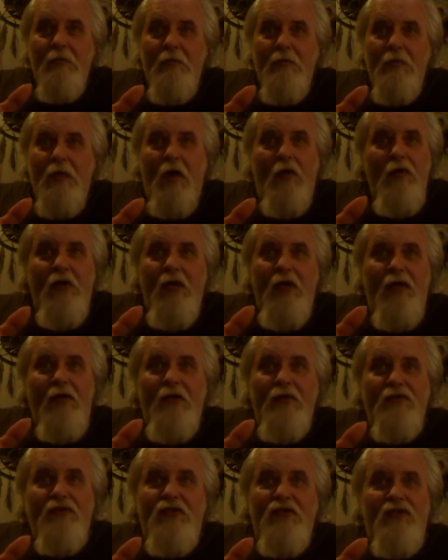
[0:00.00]
All you got to
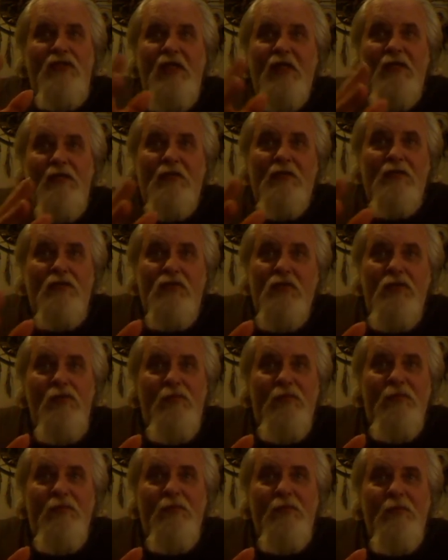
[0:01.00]
do is just tell it the
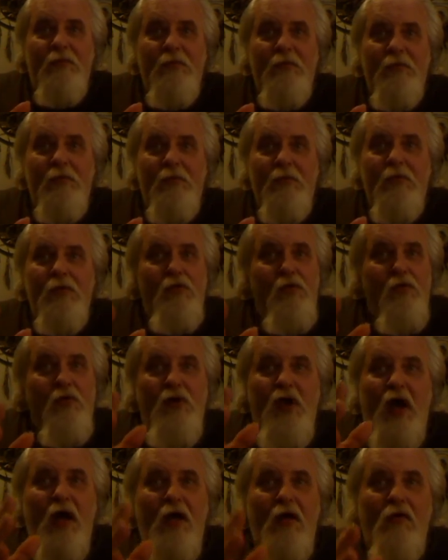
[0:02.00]
truth. You're
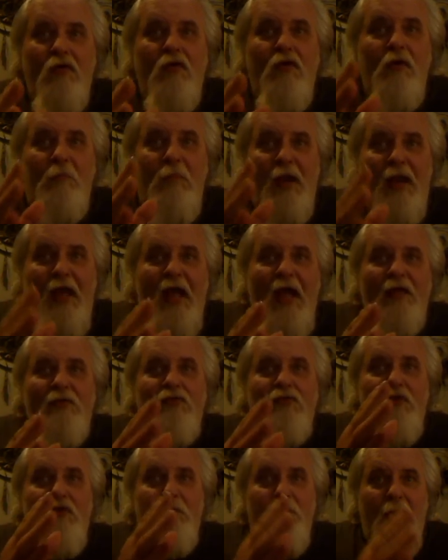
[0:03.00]
not going to comply
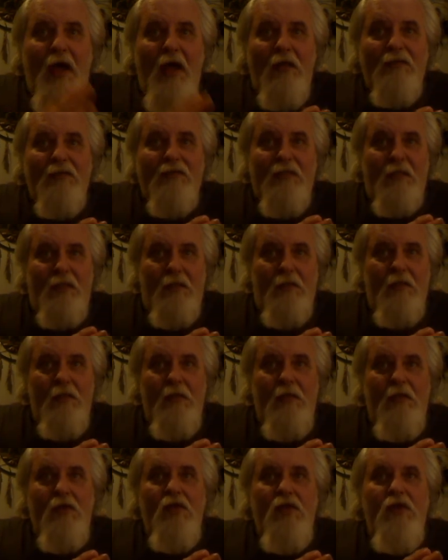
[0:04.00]
to their policy.
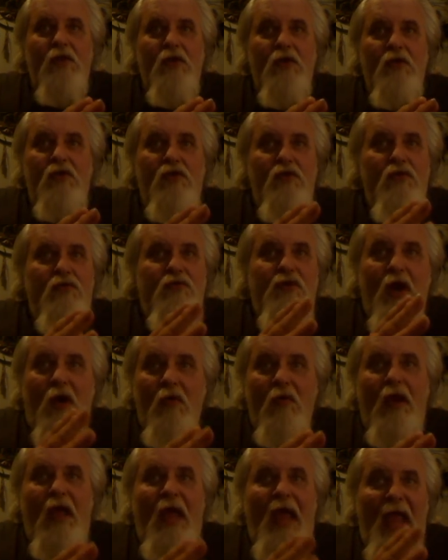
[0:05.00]
You
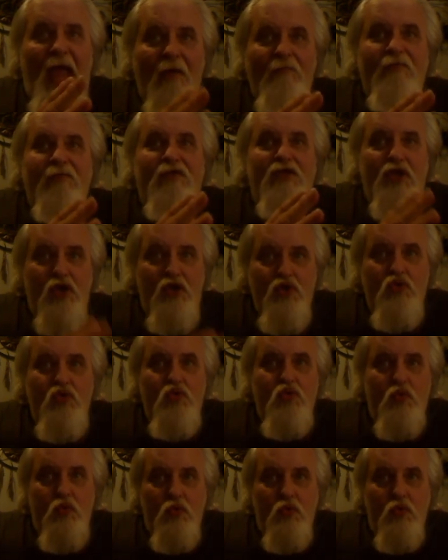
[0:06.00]
don't have to.